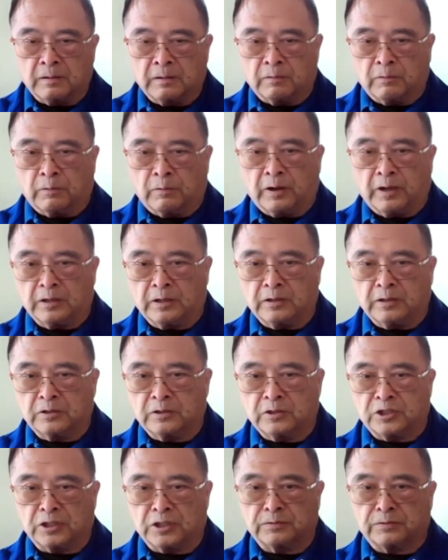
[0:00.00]
weight
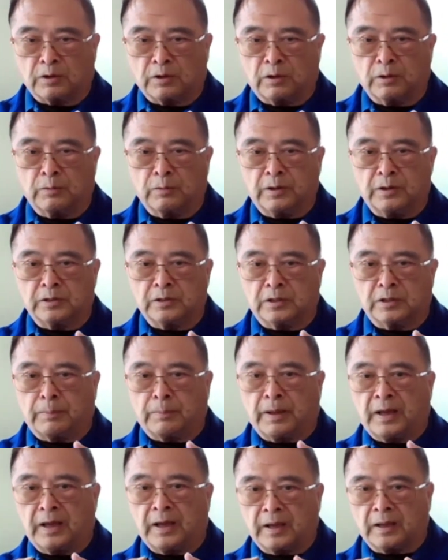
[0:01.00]
shifts all the way to the
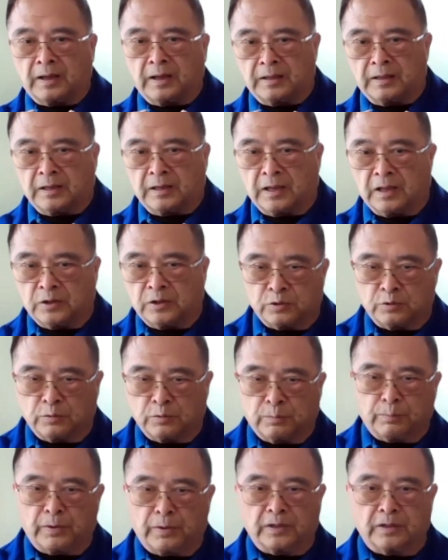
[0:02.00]
back. And then as you
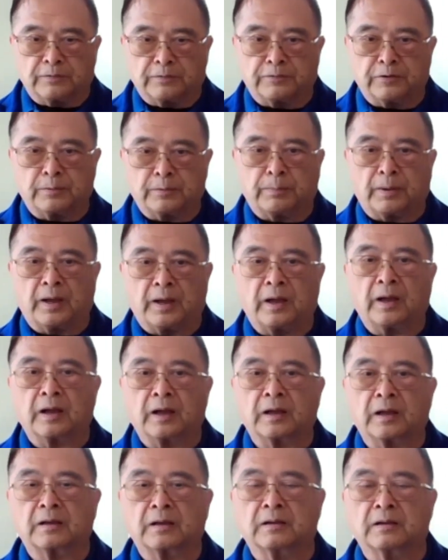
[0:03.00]
bring the foot back,
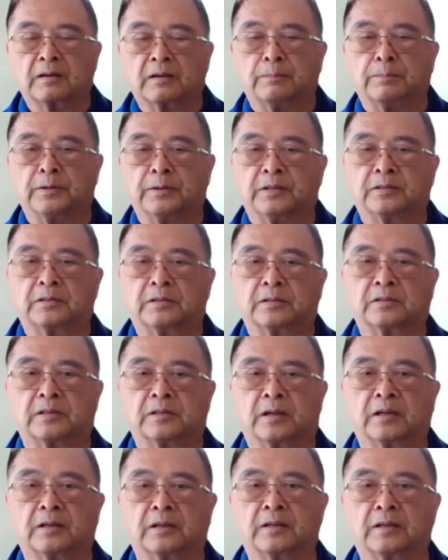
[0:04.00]
complete the
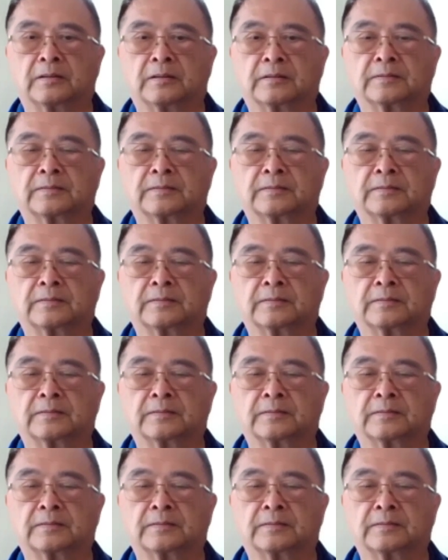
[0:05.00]
technique.